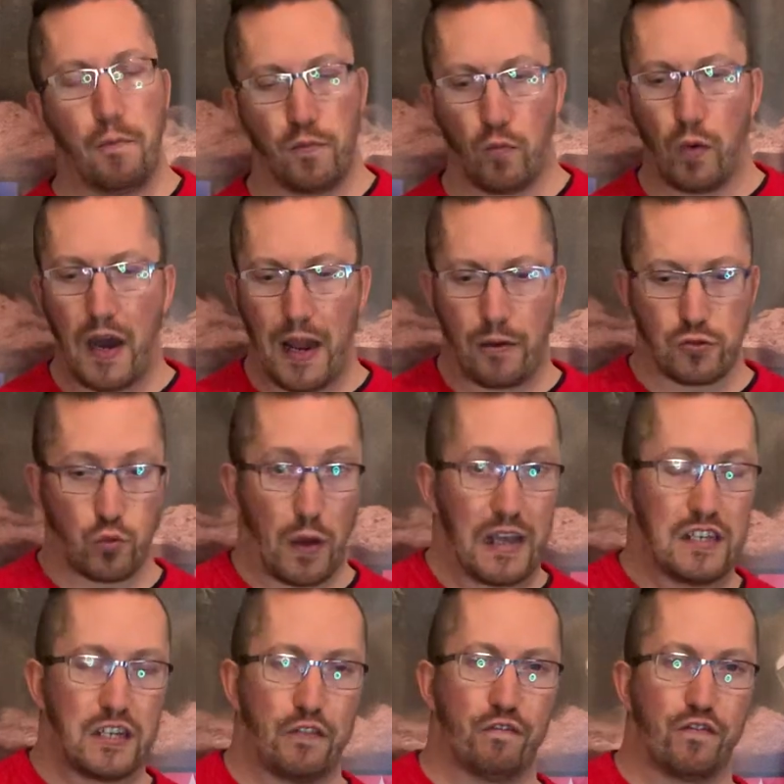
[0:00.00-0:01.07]
while I was
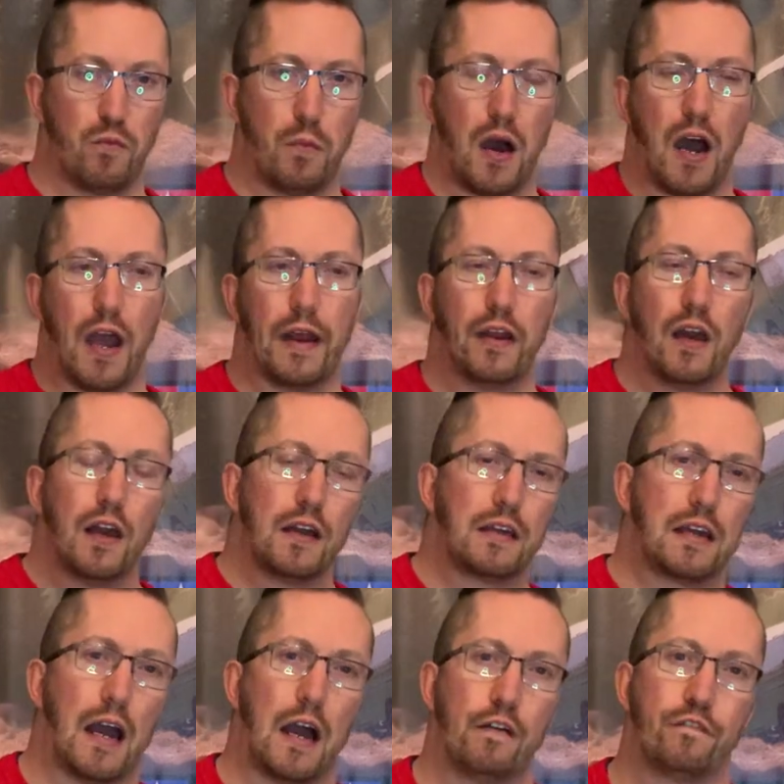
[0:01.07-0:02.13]
waiting for mine,
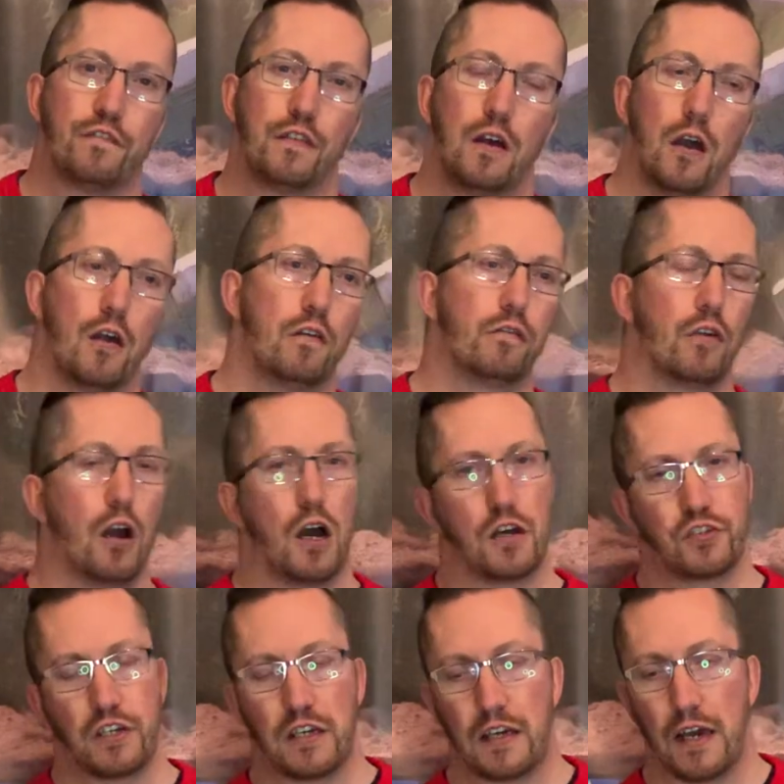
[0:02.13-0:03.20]
Gav over at
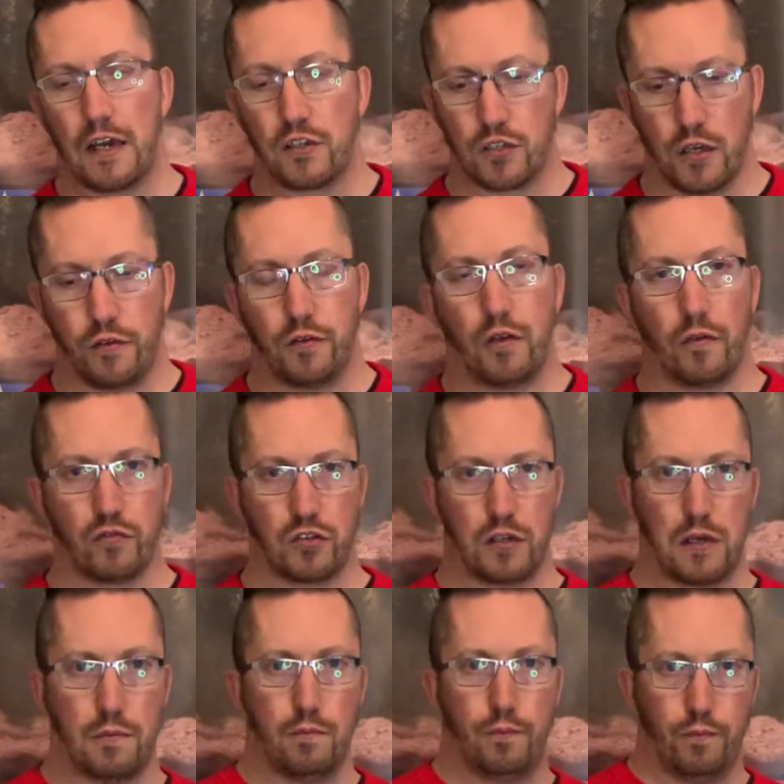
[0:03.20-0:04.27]
RC Kicks had
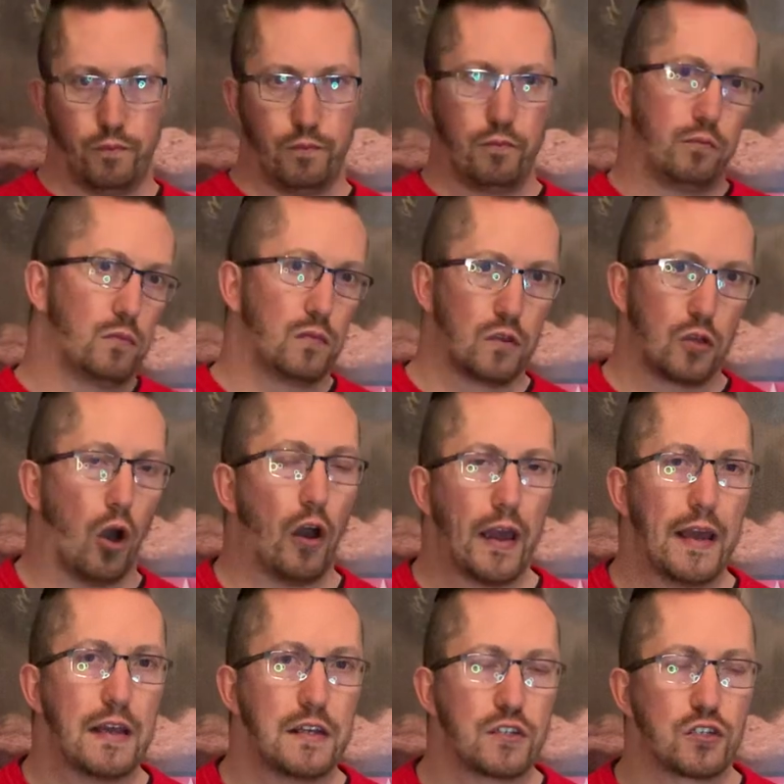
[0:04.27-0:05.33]
obviously got
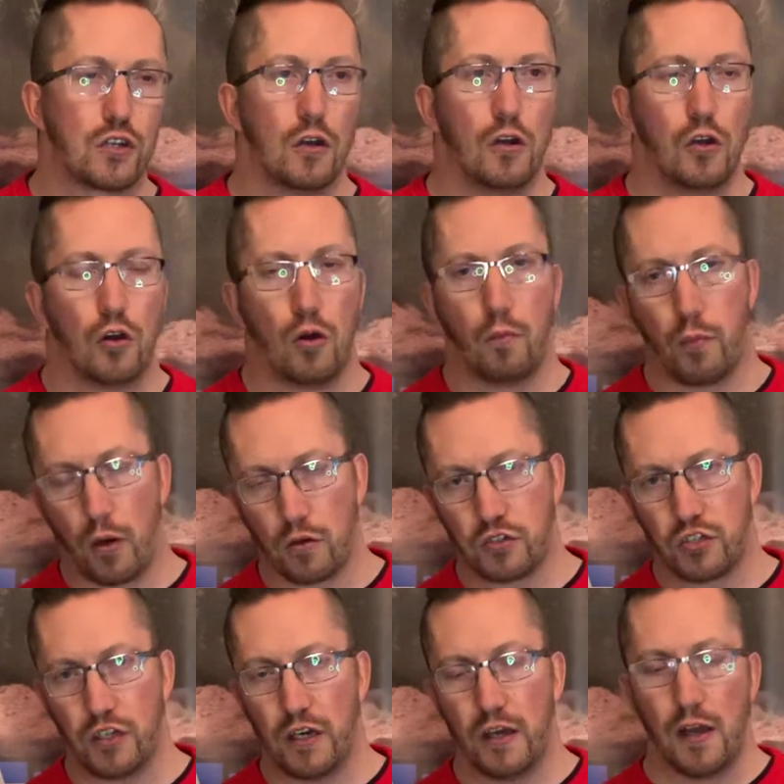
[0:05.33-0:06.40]
his,
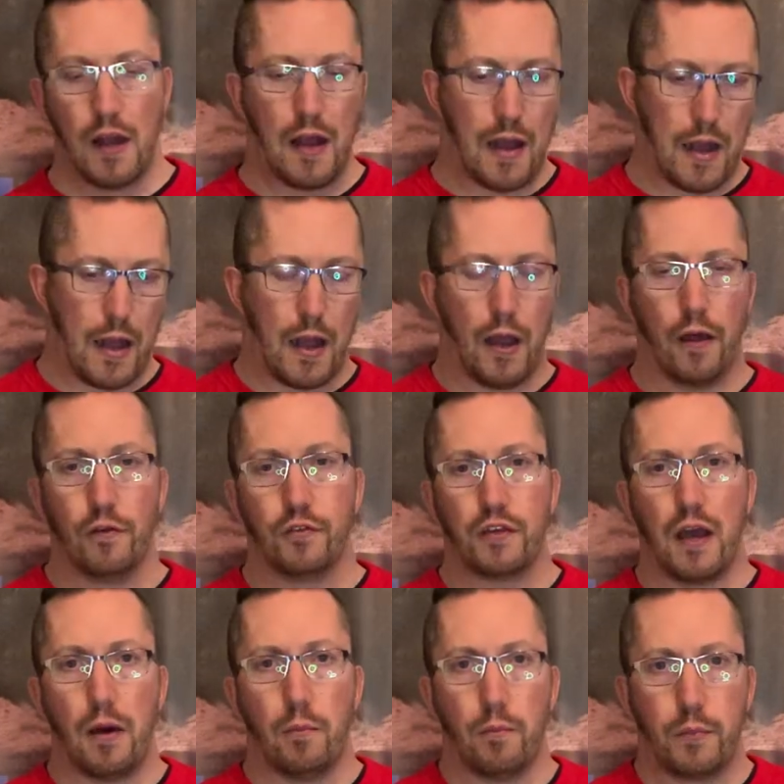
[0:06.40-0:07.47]
unboxed it, and
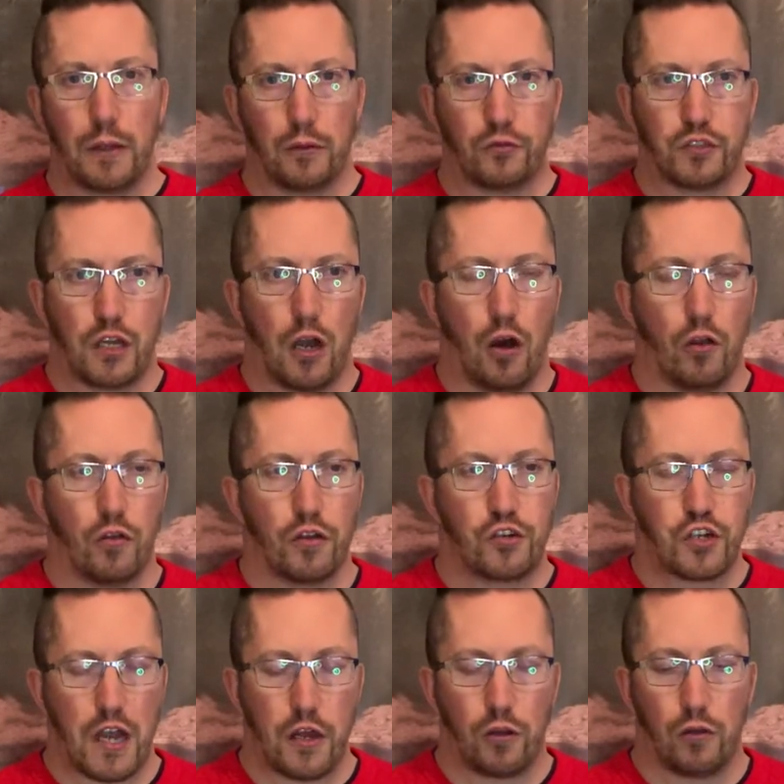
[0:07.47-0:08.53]
built it on the
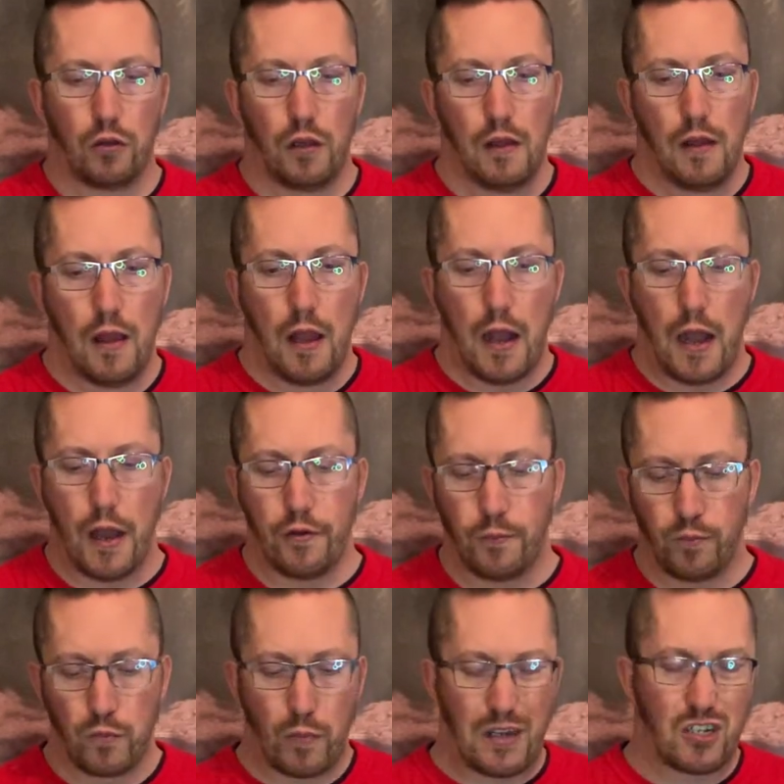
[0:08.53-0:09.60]
channel, and
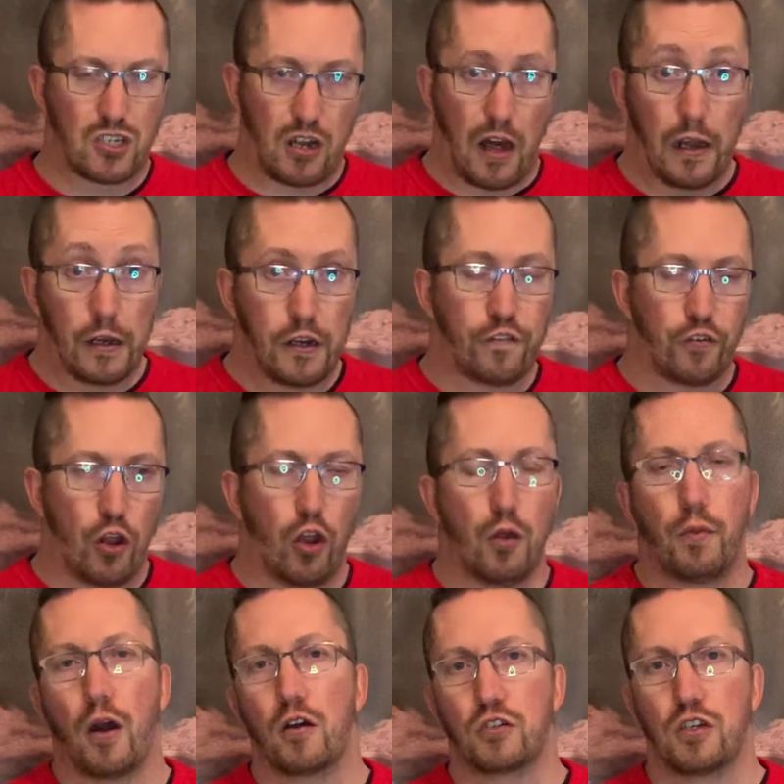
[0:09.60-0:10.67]
went slightly different on the
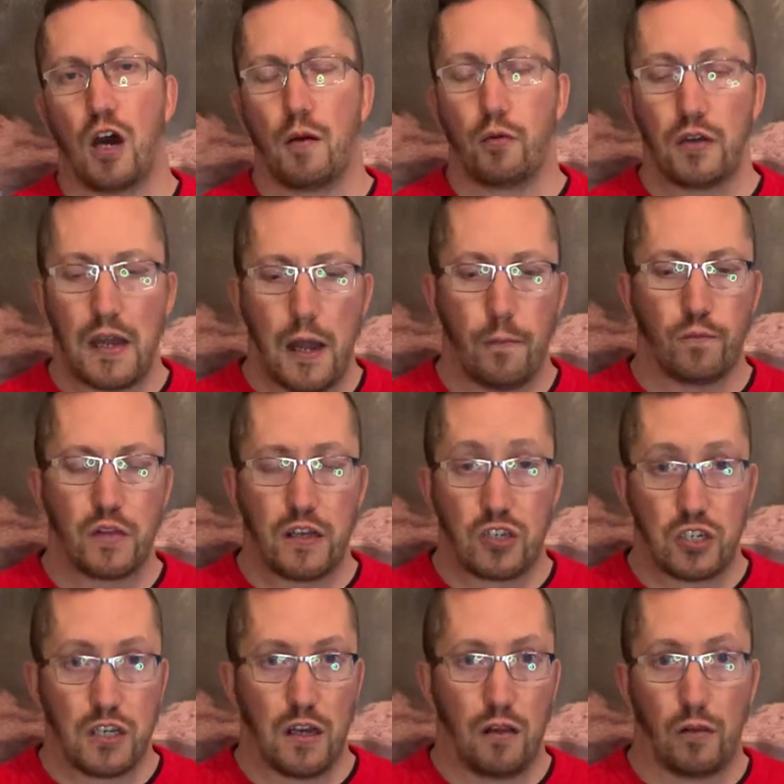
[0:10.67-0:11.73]
box art. But yeah,
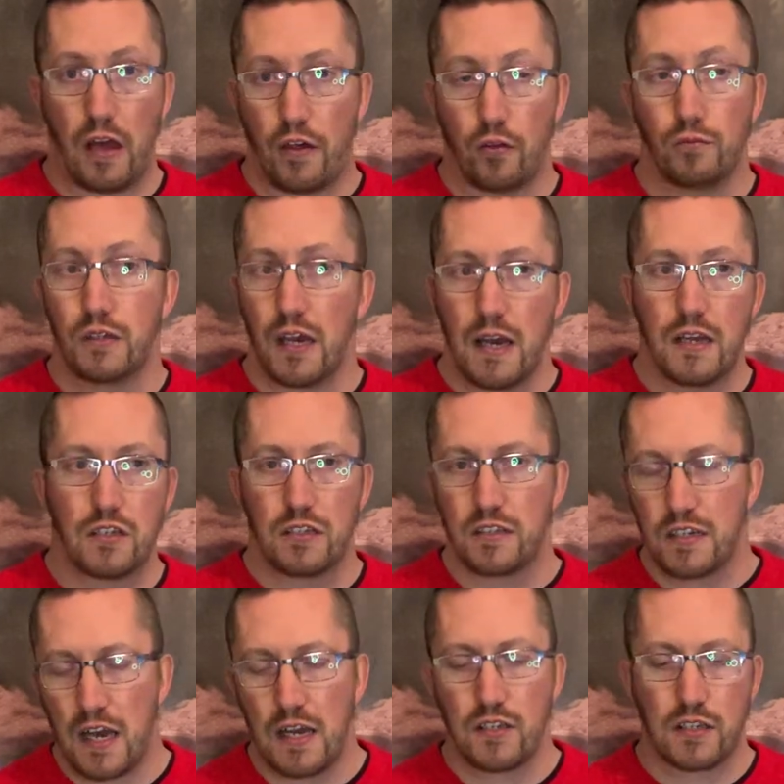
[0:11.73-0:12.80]
still, I thought, yeah, it's
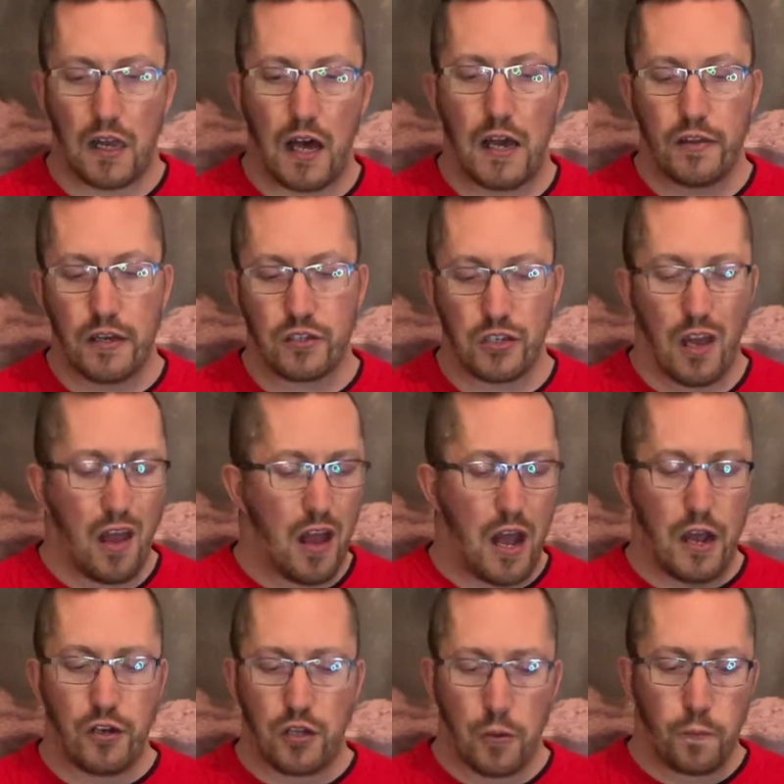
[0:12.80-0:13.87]
nice, I like this.
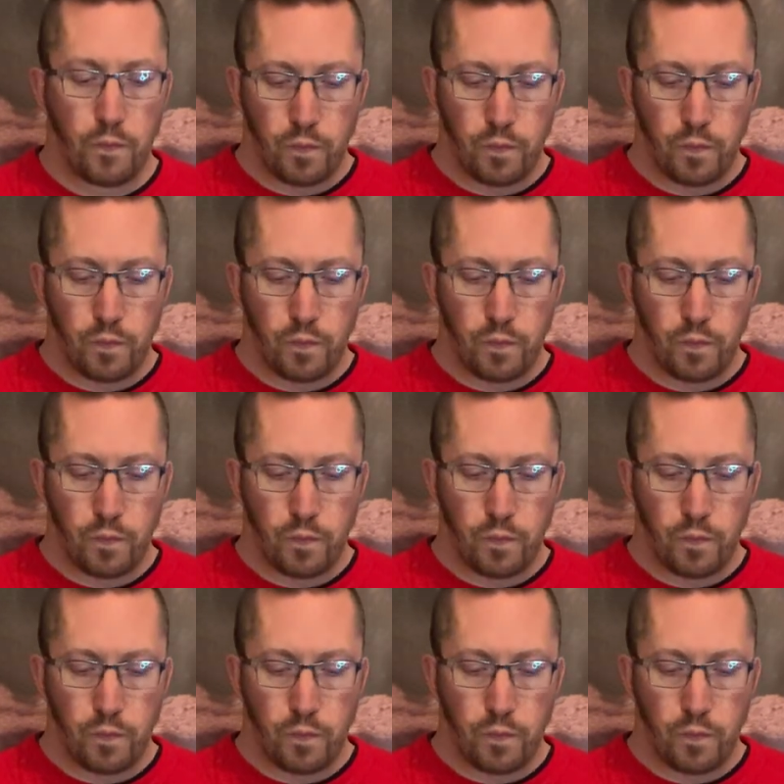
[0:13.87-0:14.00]
And